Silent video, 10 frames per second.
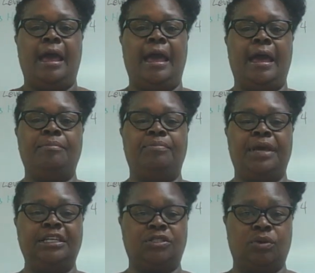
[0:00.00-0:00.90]
And
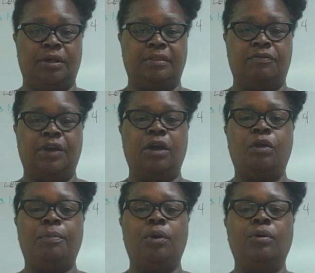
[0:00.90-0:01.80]
based on the
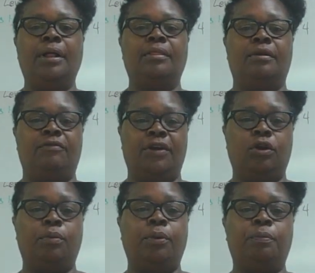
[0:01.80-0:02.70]

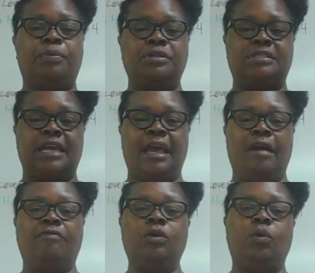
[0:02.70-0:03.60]
variable puts
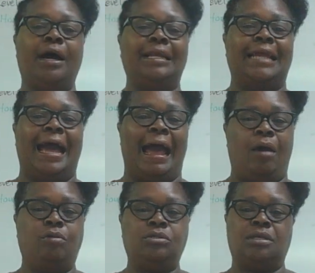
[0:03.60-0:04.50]
everyone
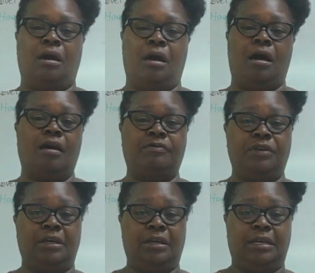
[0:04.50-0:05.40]
out of
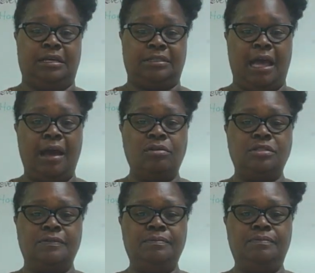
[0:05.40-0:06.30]
his
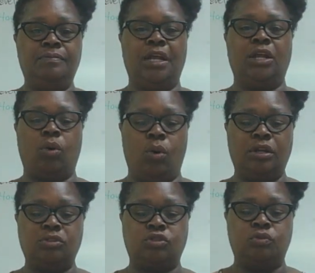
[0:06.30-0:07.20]
house in
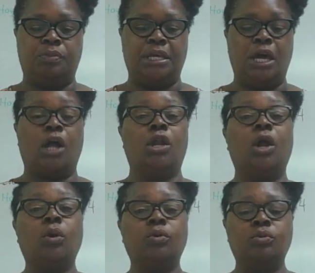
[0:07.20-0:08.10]
order to be
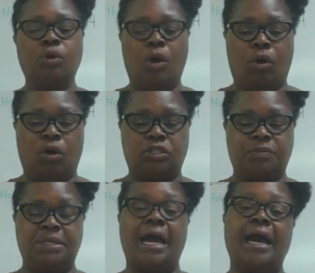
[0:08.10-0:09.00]
alone or to
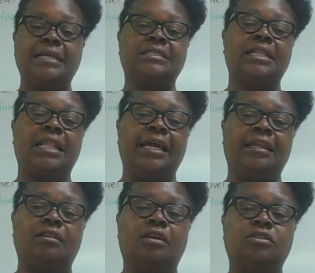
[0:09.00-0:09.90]
be
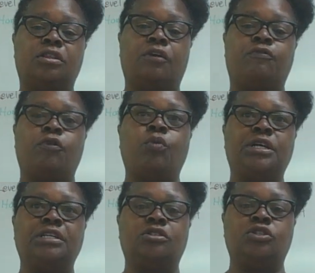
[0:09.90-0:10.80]
isolated. Therefore, we
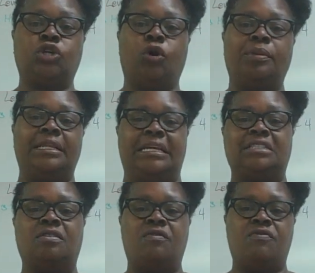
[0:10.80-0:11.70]
can determine
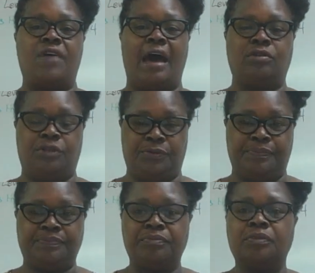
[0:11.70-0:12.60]
its value.
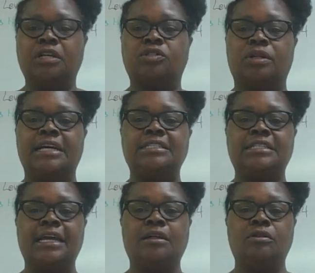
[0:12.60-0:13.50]
So let's
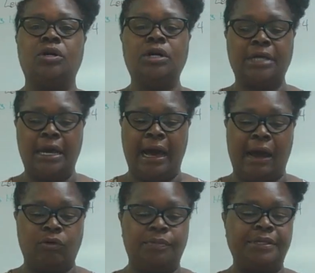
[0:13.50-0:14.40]
take a look.
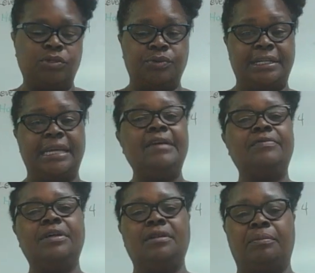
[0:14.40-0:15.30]
I will be doing
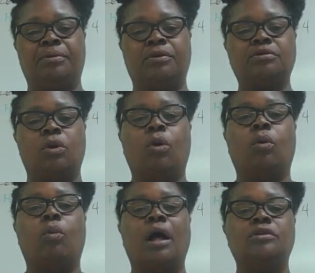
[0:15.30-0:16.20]
even numbers
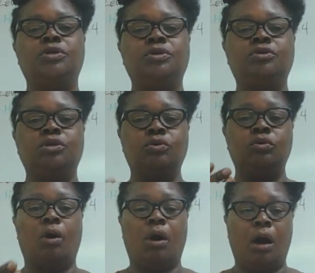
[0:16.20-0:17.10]
while you
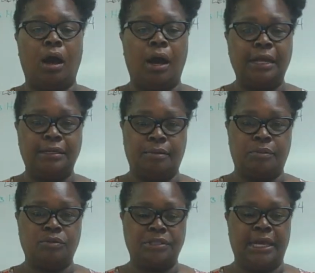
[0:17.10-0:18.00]
do odd
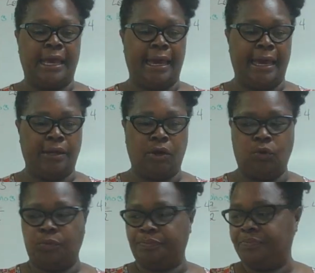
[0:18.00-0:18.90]
numbers at
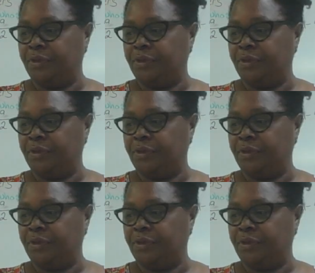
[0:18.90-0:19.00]
home.